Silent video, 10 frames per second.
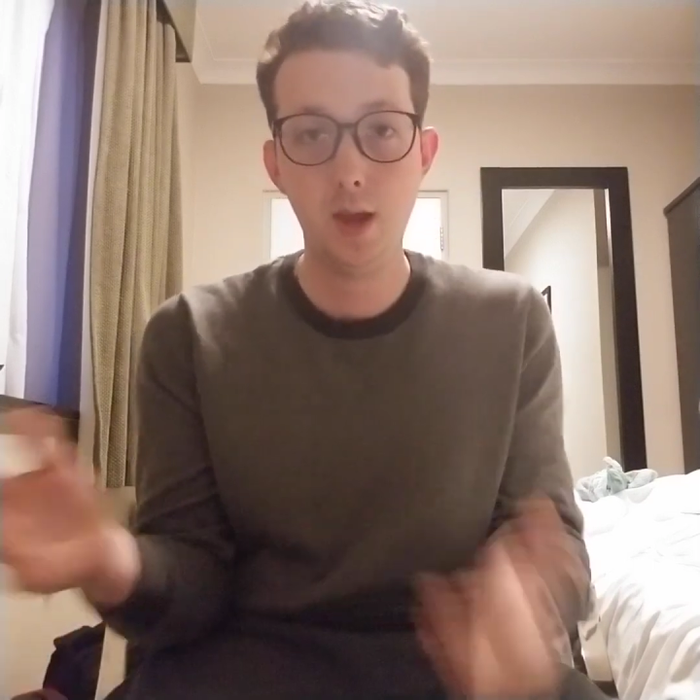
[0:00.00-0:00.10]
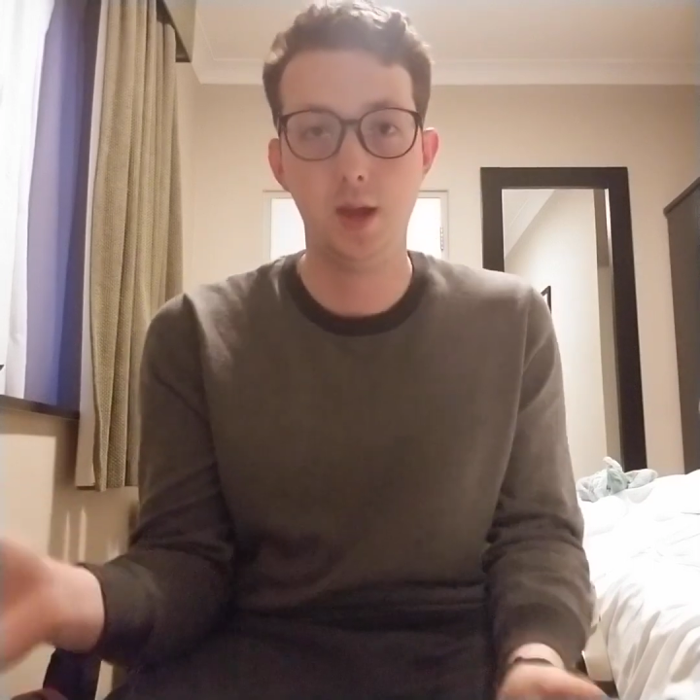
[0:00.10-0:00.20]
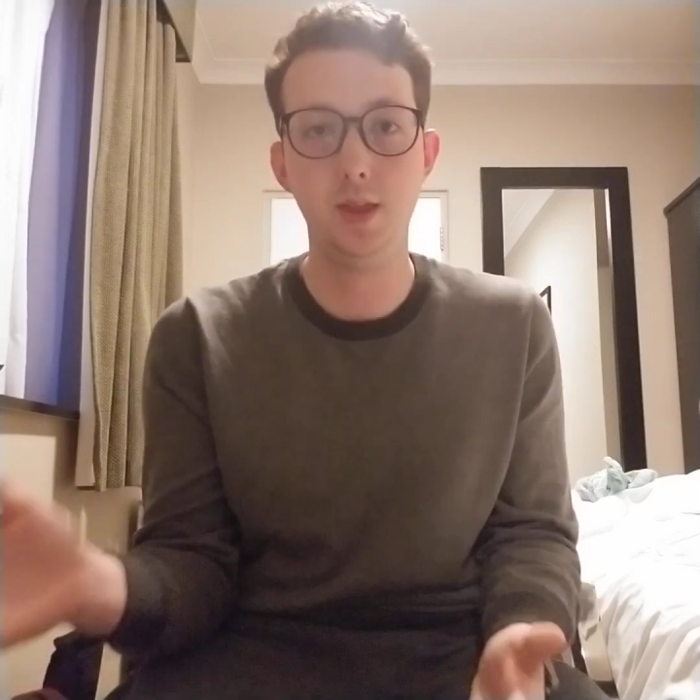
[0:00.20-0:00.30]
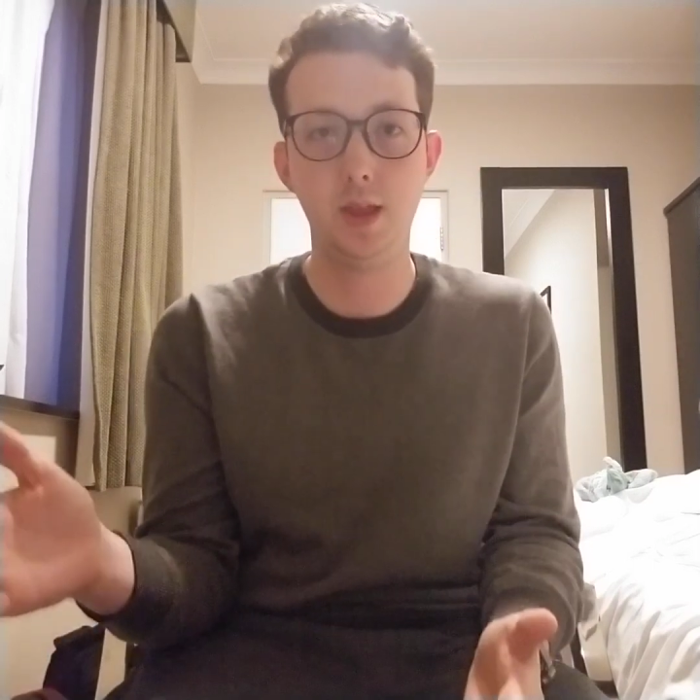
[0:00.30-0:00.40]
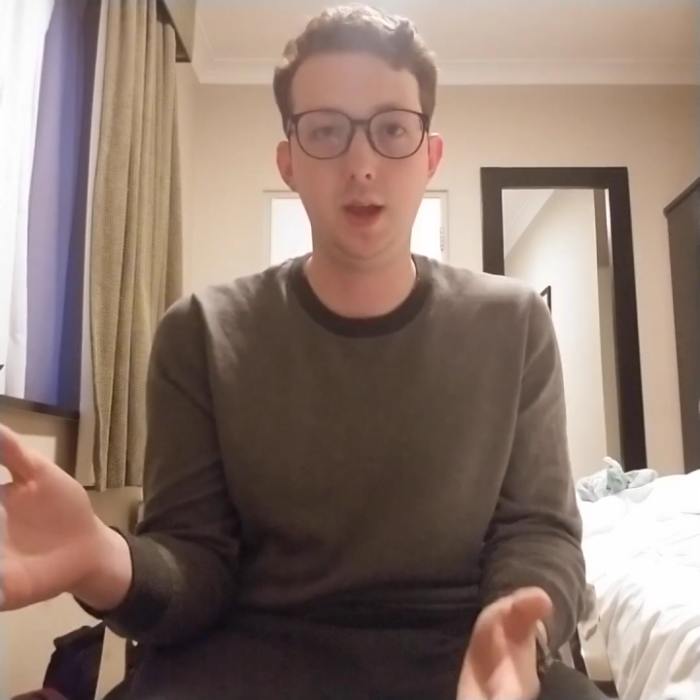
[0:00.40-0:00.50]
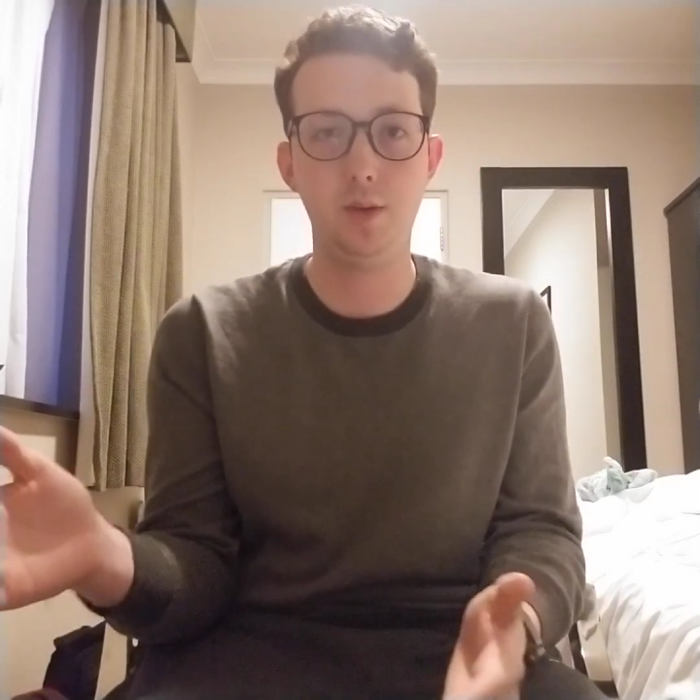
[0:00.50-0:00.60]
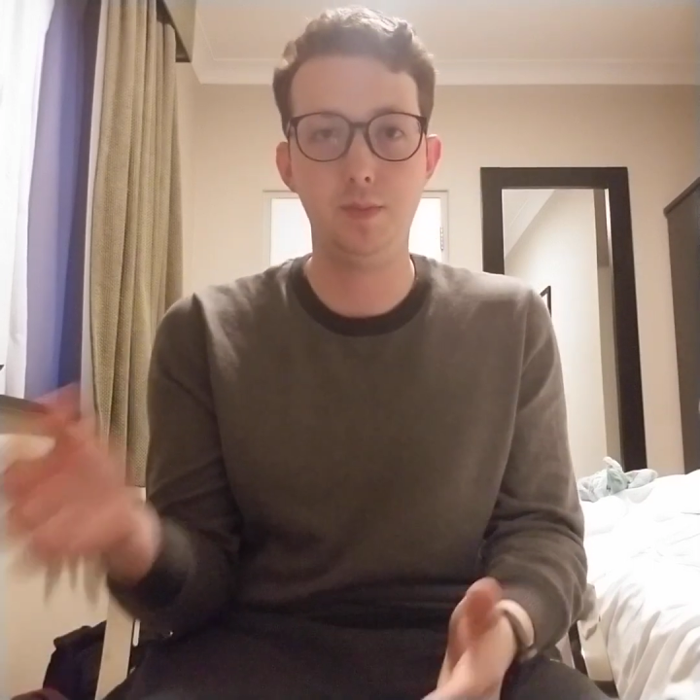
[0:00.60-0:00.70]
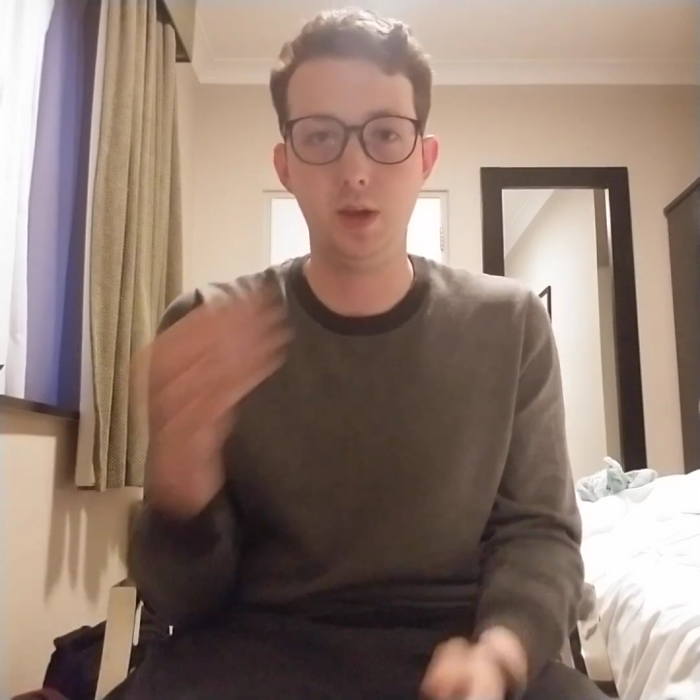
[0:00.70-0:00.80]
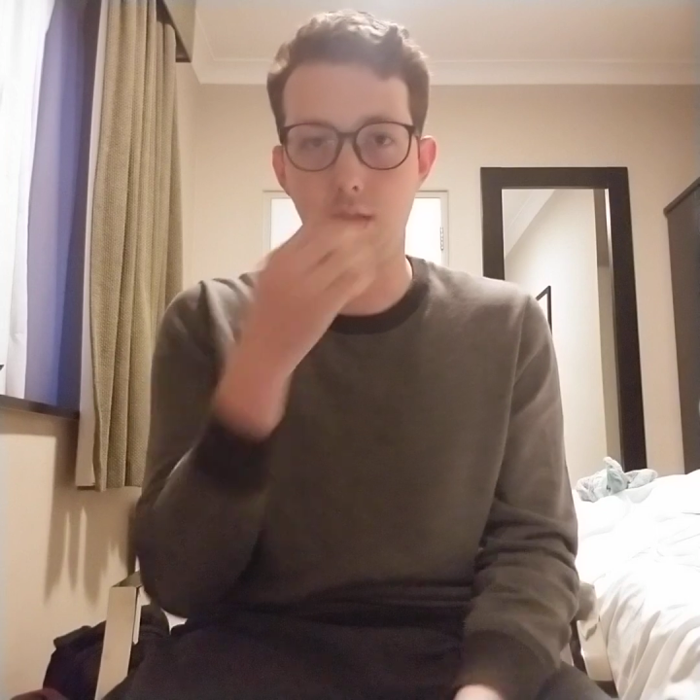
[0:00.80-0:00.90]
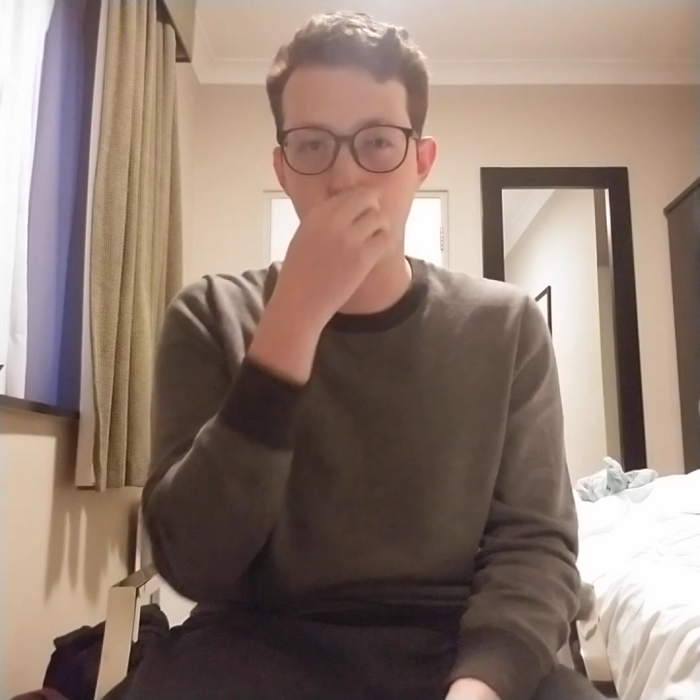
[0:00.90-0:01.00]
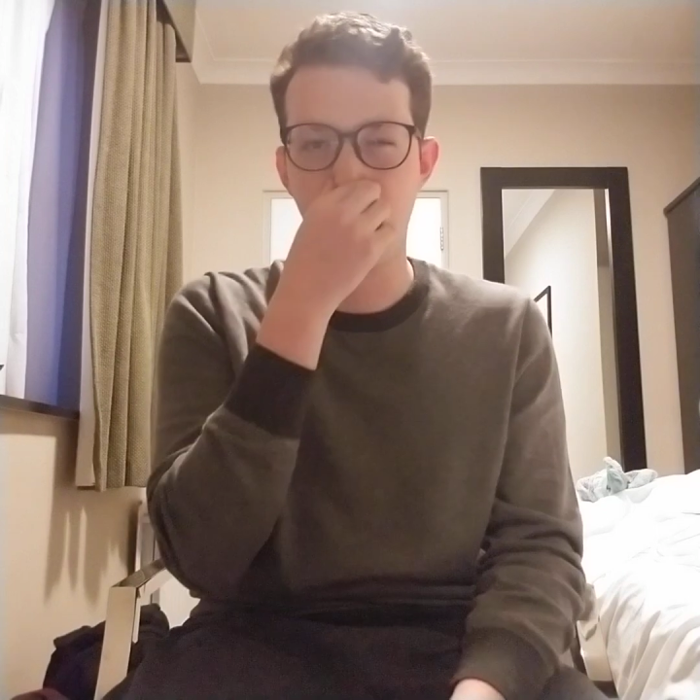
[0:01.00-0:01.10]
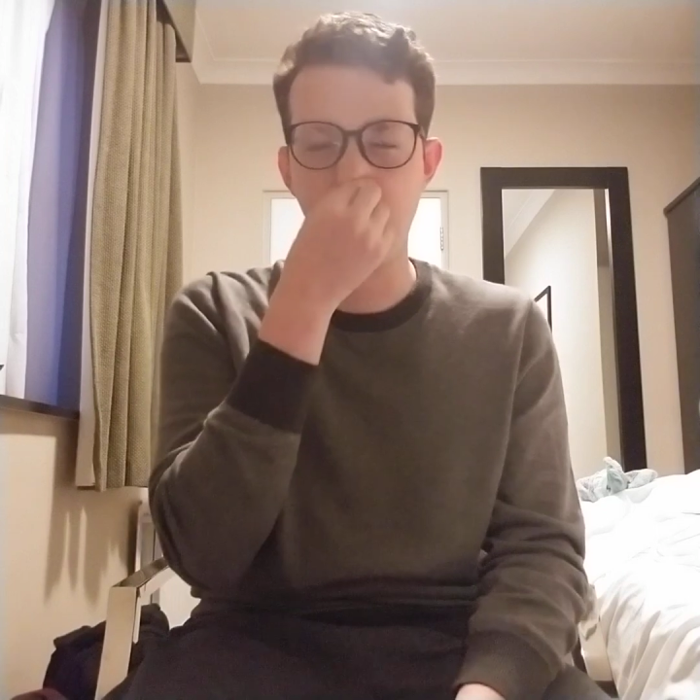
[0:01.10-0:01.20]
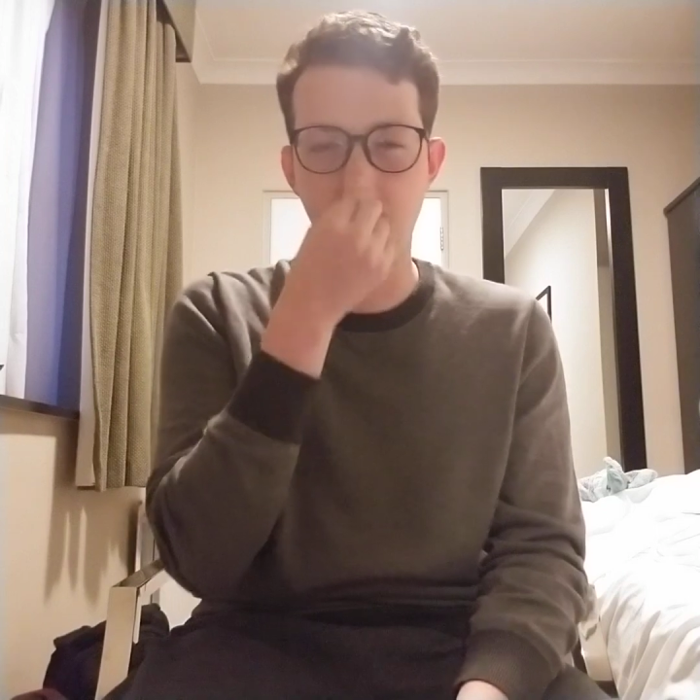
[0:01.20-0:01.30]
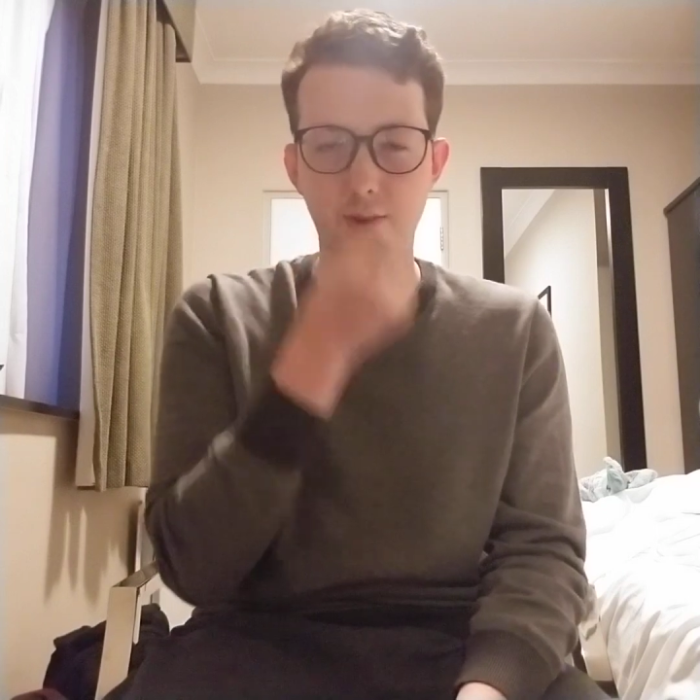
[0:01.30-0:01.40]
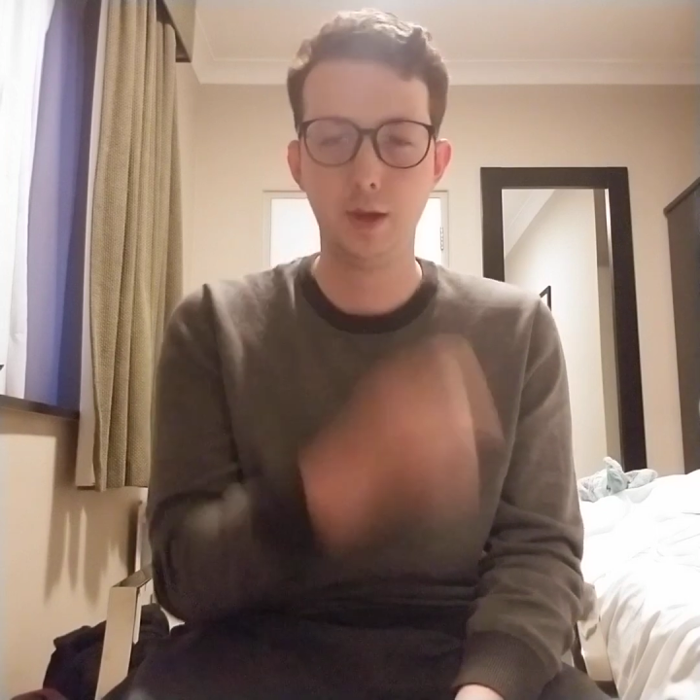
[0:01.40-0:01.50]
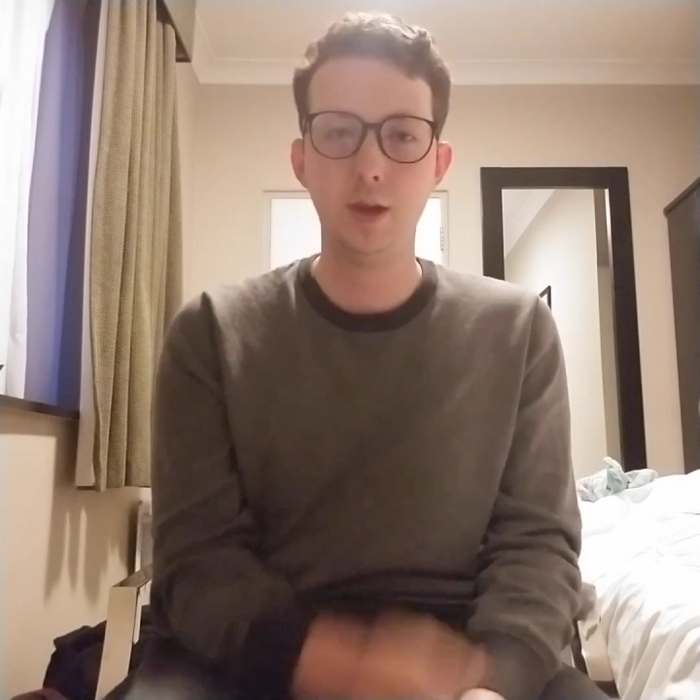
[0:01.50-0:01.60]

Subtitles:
and they'd be on their way.